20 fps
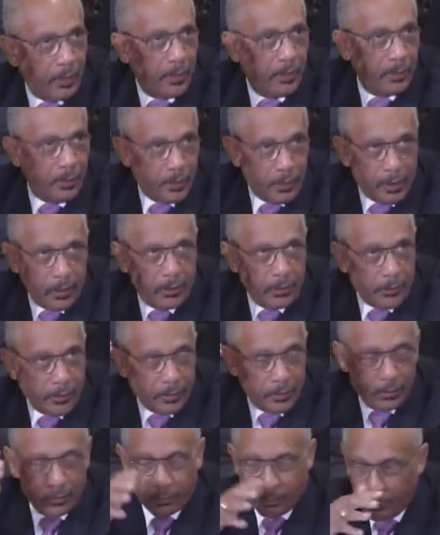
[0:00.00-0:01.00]
in and tell
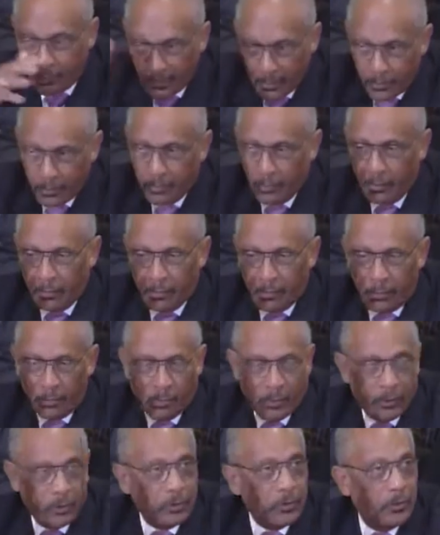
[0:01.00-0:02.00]
us
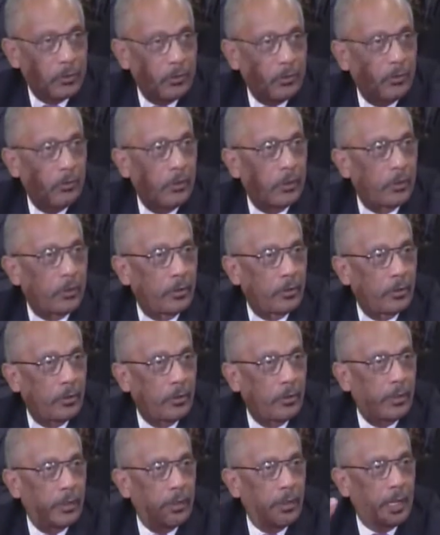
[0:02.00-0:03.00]
what they're
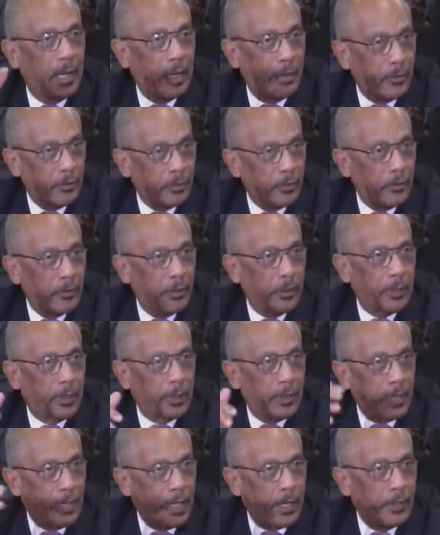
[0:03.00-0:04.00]
doing, how they're doing,
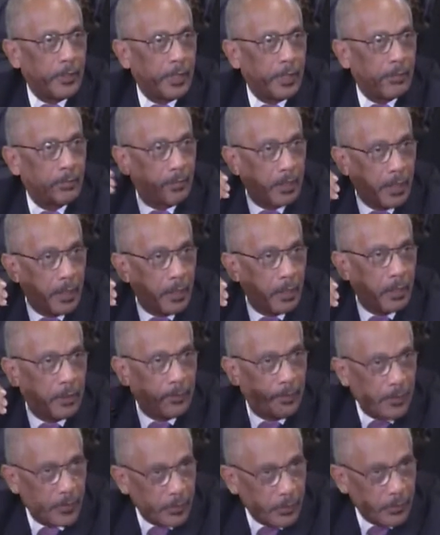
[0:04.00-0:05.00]
and how that might
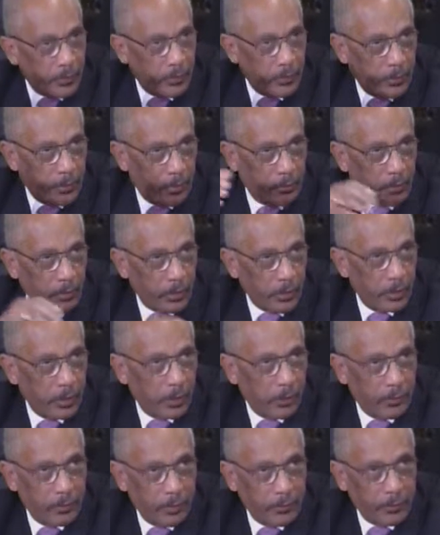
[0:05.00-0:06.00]
help us with the mission
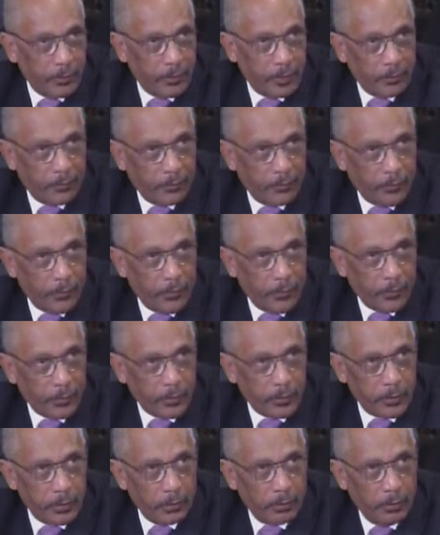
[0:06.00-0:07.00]
that we've set forth.
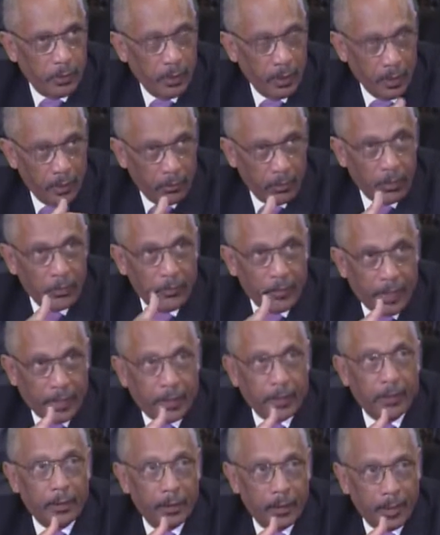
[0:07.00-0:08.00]
So we
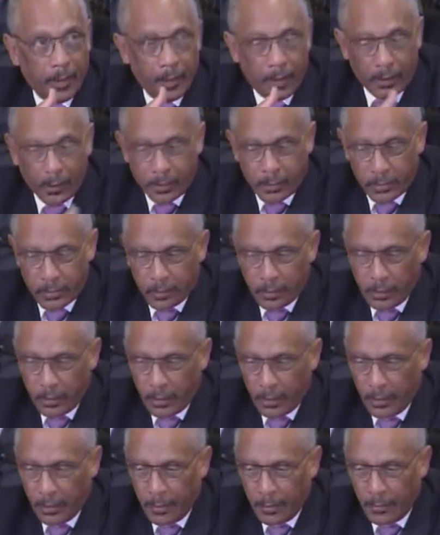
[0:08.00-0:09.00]
recognize,
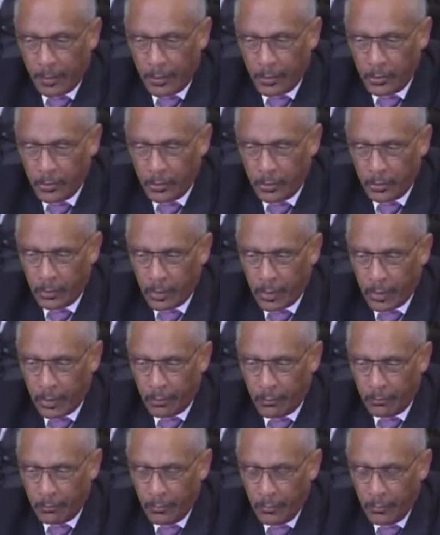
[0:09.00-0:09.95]
as you know, I